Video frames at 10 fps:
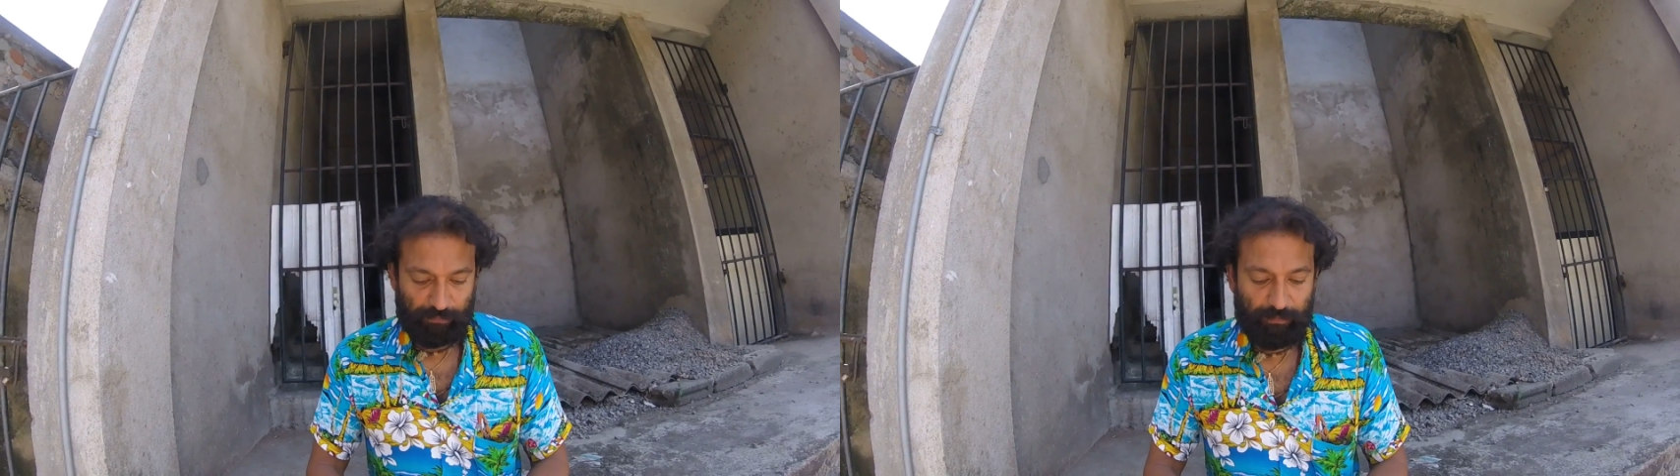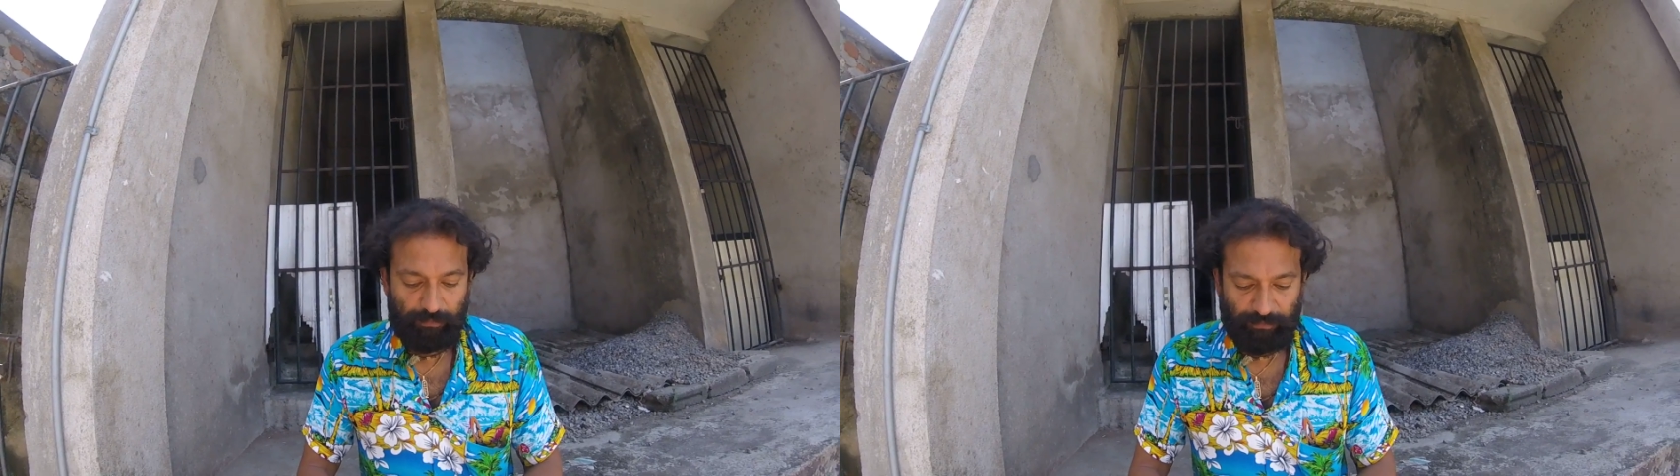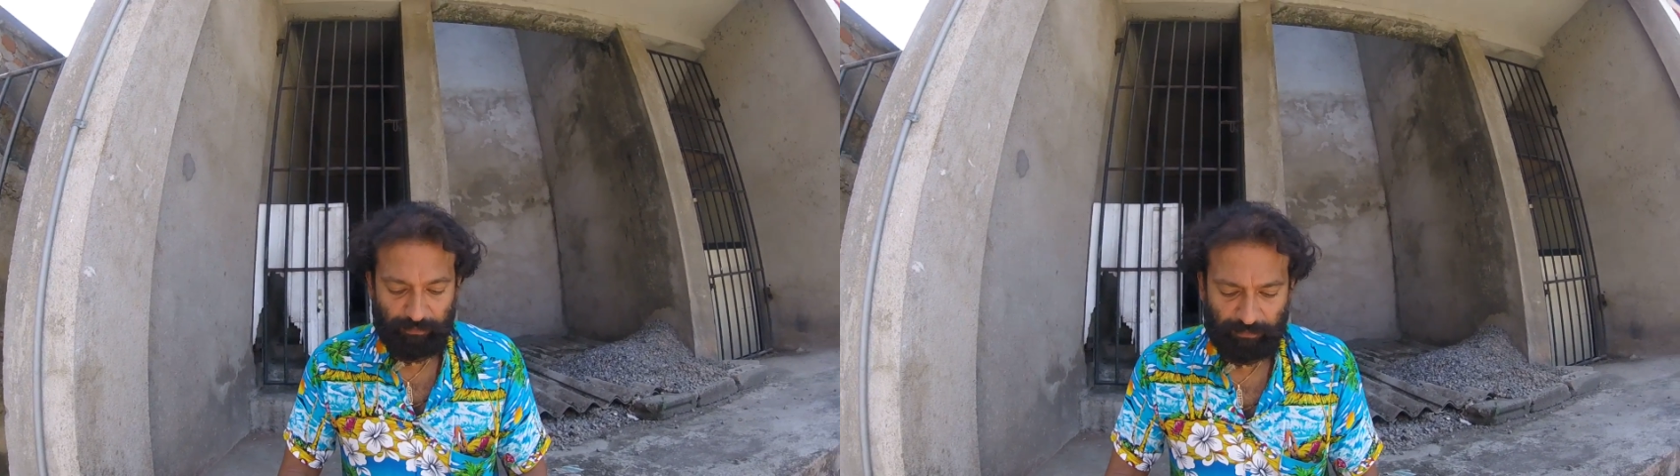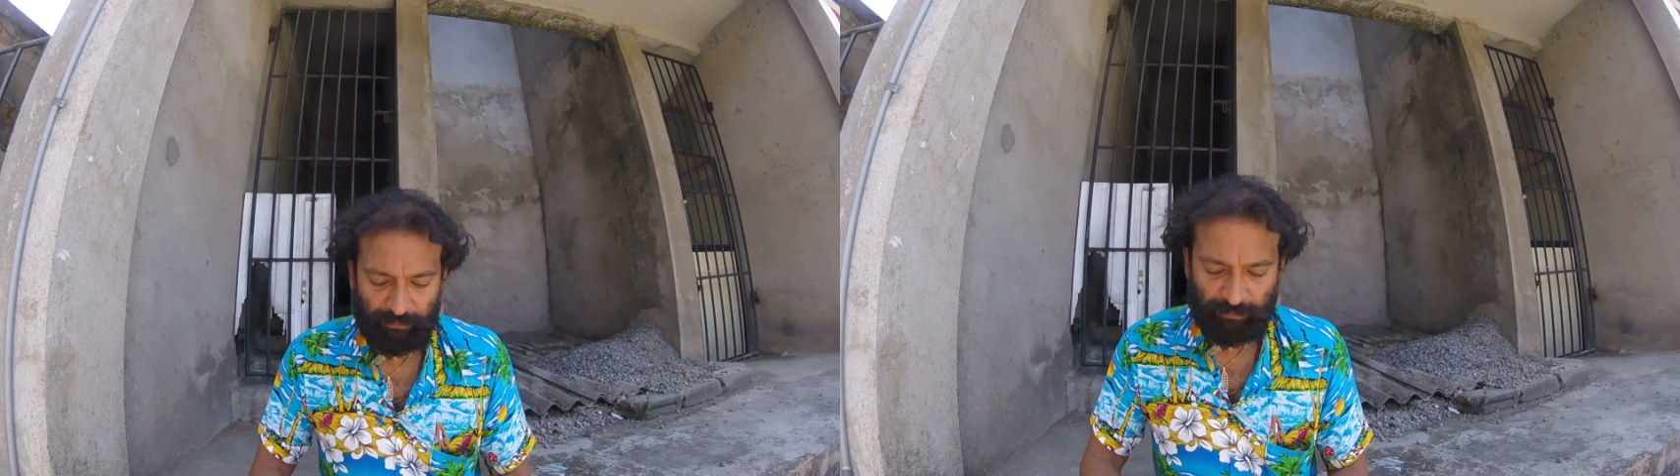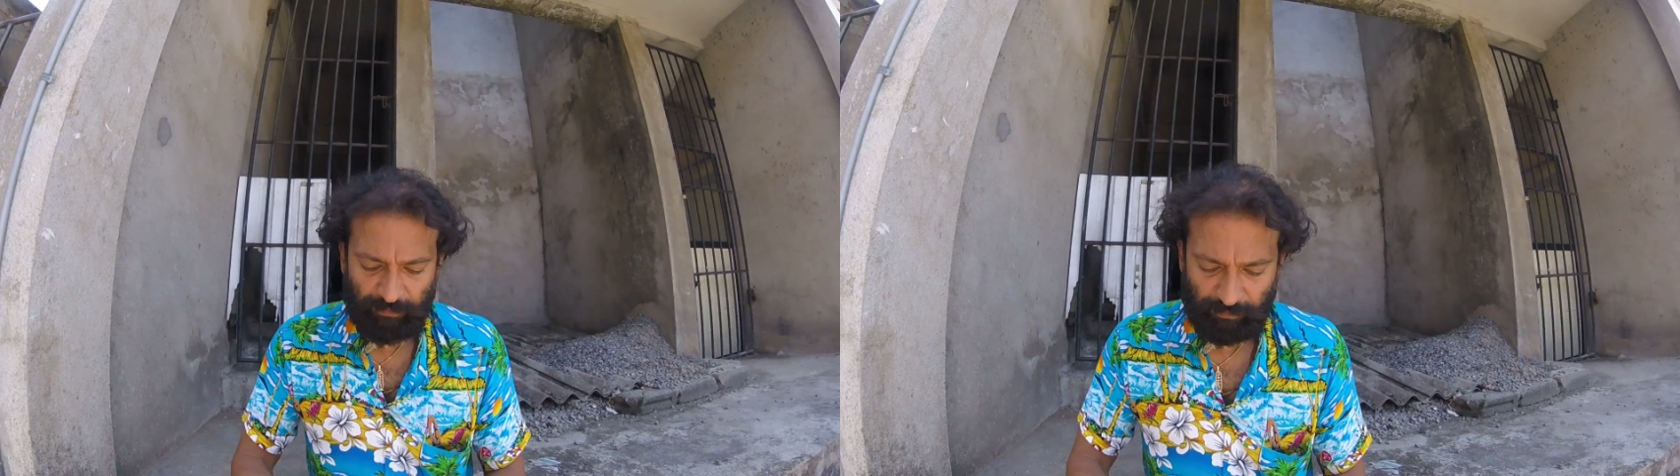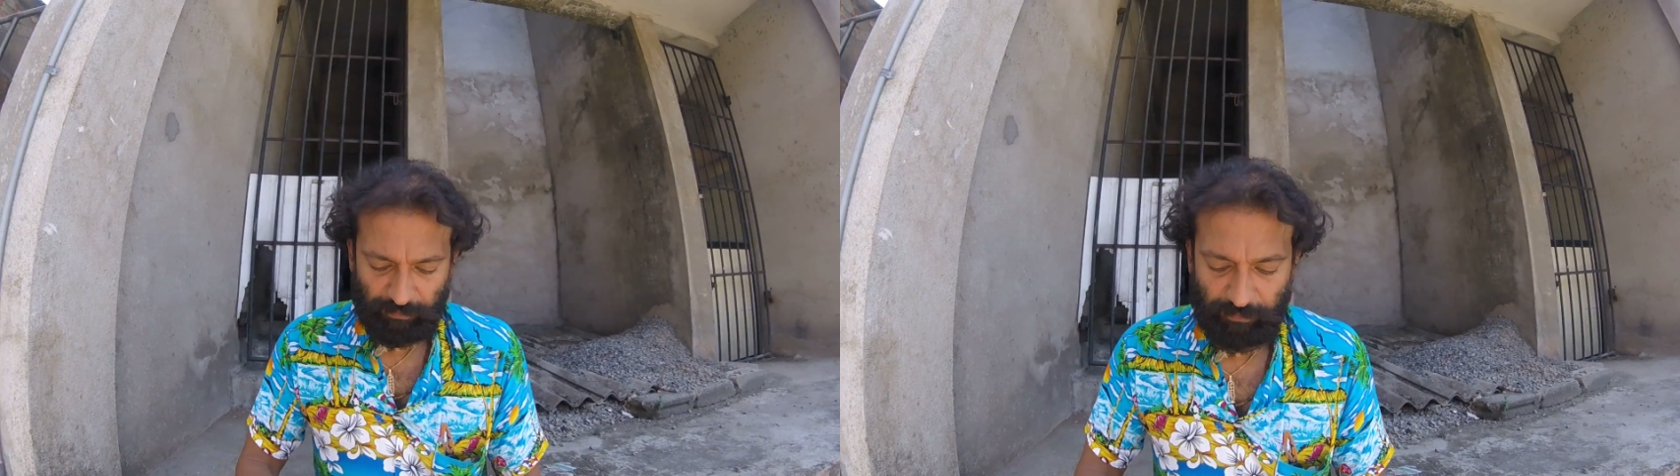You're getting red.